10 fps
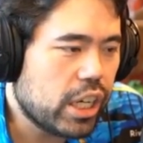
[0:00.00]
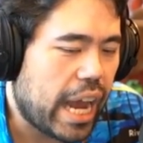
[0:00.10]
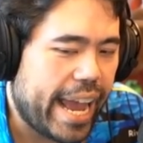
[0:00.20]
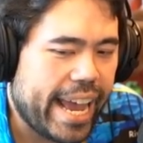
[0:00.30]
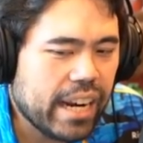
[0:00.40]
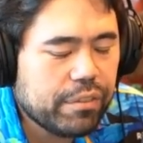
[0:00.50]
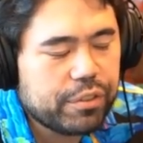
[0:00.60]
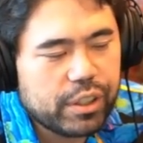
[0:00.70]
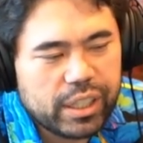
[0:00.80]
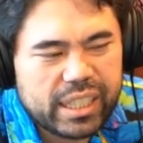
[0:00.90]
I had a
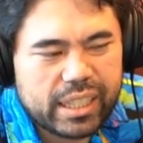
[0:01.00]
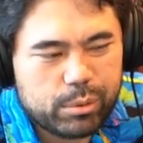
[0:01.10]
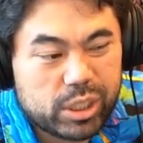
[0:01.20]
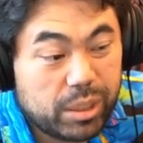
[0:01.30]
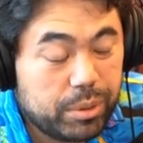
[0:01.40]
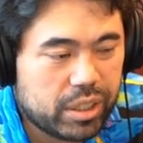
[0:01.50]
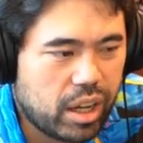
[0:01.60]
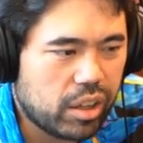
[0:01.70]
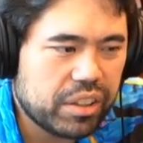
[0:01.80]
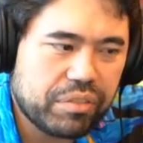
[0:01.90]
feeling that it was going to be an
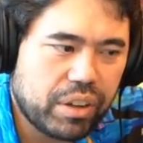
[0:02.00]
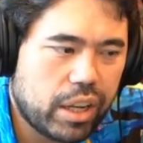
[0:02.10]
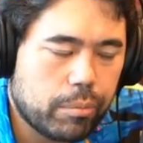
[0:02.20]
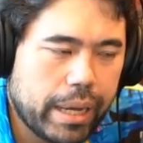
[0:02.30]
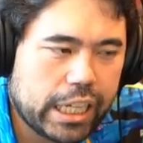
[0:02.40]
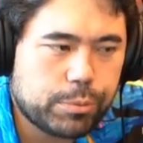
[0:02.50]
ugly final match,